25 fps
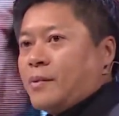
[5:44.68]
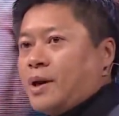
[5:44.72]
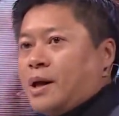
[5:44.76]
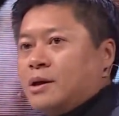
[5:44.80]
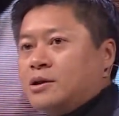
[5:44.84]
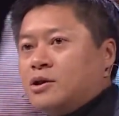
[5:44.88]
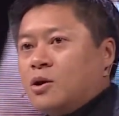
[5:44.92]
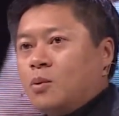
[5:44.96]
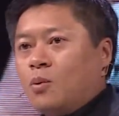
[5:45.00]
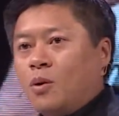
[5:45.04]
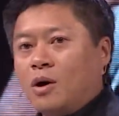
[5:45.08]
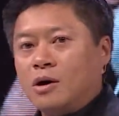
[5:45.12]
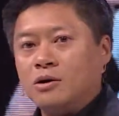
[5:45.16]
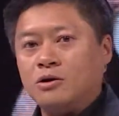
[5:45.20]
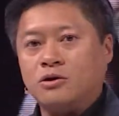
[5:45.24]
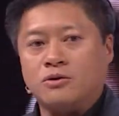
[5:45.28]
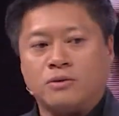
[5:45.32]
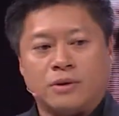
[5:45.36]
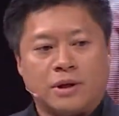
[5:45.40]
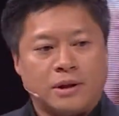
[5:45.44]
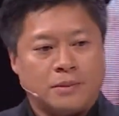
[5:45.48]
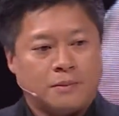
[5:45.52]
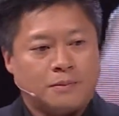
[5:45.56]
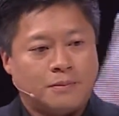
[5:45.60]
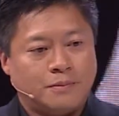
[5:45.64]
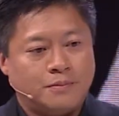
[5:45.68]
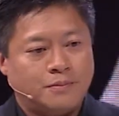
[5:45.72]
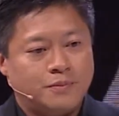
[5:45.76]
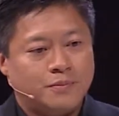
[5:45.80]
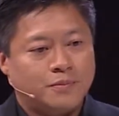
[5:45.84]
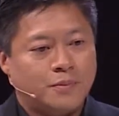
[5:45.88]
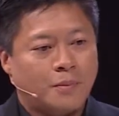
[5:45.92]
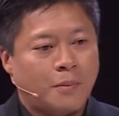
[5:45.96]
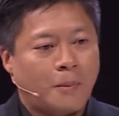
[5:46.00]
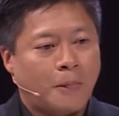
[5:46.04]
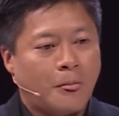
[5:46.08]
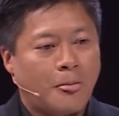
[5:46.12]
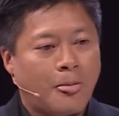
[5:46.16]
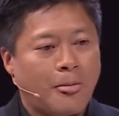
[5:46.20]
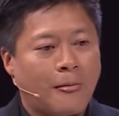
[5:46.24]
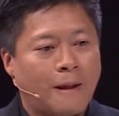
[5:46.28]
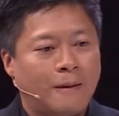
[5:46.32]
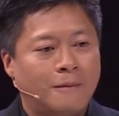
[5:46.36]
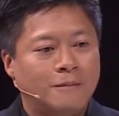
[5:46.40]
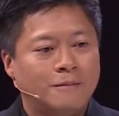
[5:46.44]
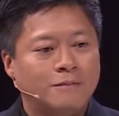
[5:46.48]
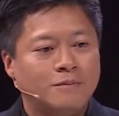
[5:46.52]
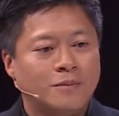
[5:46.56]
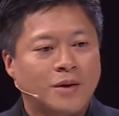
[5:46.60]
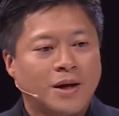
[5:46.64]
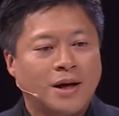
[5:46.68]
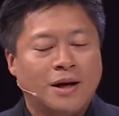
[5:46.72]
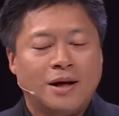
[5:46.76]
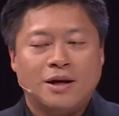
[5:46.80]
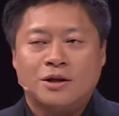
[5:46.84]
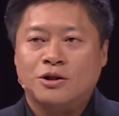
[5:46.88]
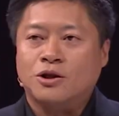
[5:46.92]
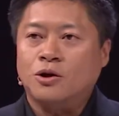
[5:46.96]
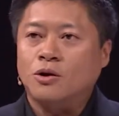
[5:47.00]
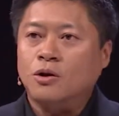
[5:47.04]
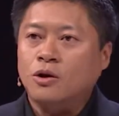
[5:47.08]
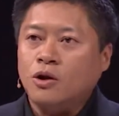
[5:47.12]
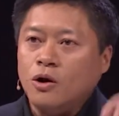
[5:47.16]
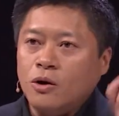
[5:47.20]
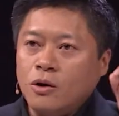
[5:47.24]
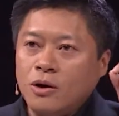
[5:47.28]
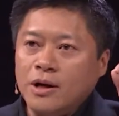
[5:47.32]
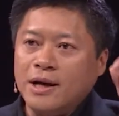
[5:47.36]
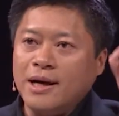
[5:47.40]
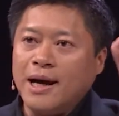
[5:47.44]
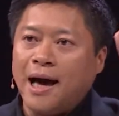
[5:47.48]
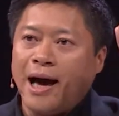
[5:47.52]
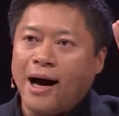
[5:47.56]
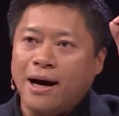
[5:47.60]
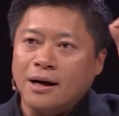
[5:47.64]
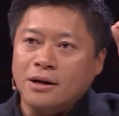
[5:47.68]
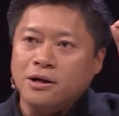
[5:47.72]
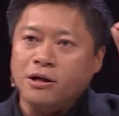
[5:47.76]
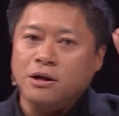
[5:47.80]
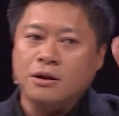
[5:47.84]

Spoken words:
to Wall Street. So learning how to